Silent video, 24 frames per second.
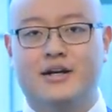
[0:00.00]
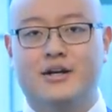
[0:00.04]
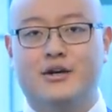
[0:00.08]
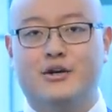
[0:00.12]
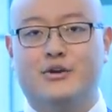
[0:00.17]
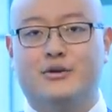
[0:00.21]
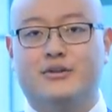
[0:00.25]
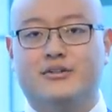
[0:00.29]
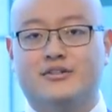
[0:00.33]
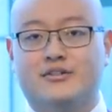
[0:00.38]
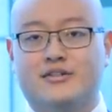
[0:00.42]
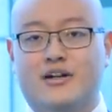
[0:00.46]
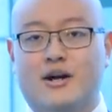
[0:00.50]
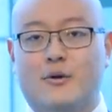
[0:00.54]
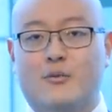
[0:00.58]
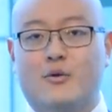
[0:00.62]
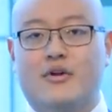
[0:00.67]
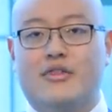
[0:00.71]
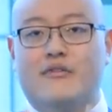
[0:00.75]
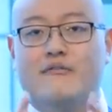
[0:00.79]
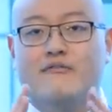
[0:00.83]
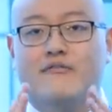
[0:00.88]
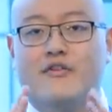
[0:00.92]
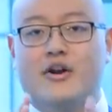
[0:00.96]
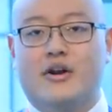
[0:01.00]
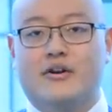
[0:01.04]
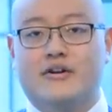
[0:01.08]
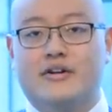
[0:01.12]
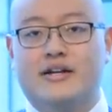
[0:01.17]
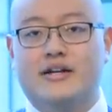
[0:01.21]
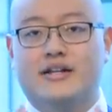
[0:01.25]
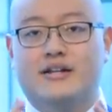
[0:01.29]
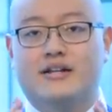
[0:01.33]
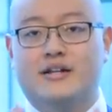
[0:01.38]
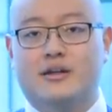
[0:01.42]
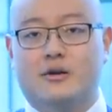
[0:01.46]
You can start with
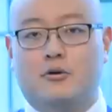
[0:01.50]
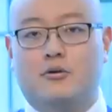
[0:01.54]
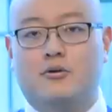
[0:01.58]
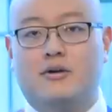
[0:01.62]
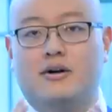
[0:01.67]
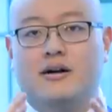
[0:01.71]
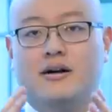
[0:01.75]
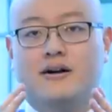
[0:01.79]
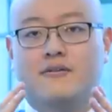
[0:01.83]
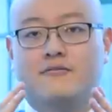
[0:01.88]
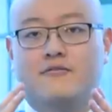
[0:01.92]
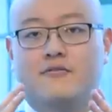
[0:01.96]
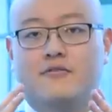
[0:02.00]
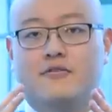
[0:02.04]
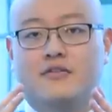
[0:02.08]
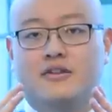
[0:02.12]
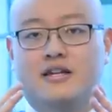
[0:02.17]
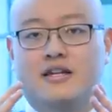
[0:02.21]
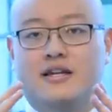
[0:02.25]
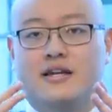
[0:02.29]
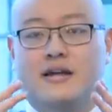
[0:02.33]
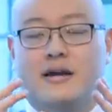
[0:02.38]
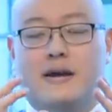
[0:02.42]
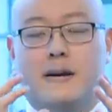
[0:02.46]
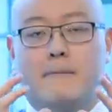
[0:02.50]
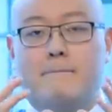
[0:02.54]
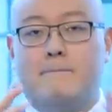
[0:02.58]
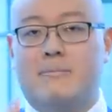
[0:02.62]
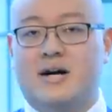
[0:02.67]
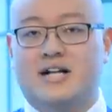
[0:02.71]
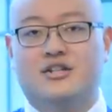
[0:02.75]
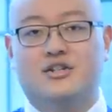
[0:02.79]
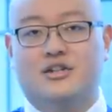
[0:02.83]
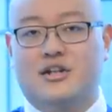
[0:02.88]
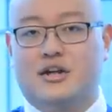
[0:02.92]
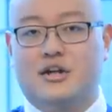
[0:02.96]
very little of the
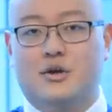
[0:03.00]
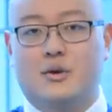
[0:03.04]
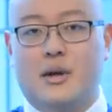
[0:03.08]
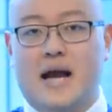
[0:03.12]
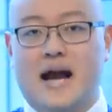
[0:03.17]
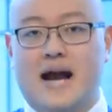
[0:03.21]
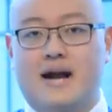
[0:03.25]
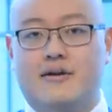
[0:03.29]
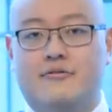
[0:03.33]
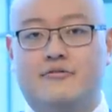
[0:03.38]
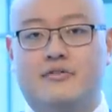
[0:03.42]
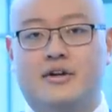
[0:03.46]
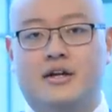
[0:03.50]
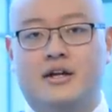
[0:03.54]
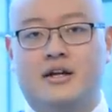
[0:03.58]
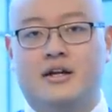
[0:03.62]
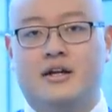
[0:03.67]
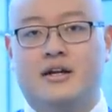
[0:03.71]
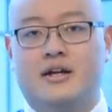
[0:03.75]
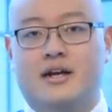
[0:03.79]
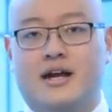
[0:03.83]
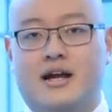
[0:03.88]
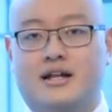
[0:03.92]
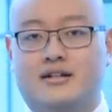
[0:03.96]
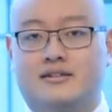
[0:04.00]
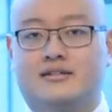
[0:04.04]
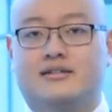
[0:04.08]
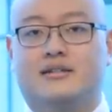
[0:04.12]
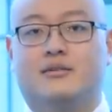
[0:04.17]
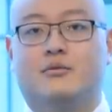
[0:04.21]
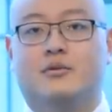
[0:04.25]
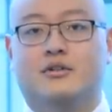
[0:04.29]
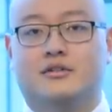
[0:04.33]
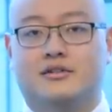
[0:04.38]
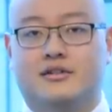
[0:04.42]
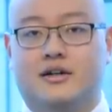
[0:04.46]
budget that you have and see
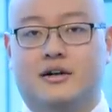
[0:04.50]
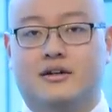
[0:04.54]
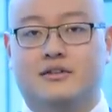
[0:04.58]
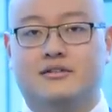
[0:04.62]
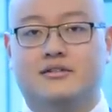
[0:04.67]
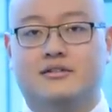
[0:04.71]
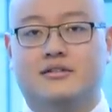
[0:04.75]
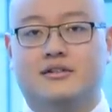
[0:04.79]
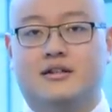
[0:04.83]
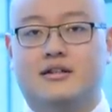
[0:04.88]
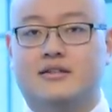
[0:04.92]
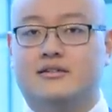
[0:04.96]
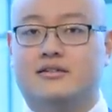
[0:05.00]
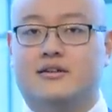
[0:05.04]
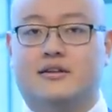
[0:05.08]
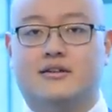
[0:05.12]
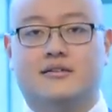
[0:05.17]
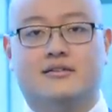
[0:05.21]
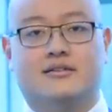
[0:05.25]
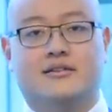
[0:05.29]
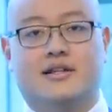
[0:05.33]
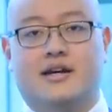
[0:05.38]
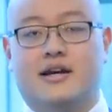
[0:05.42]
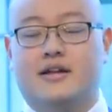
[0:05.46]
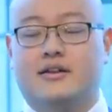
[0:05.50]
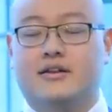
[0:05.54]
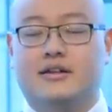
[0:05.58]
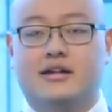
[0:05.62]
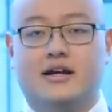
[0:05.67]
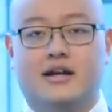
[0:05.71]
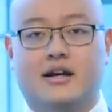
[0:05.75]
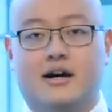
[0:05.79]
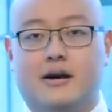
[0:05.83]
results and start scaling that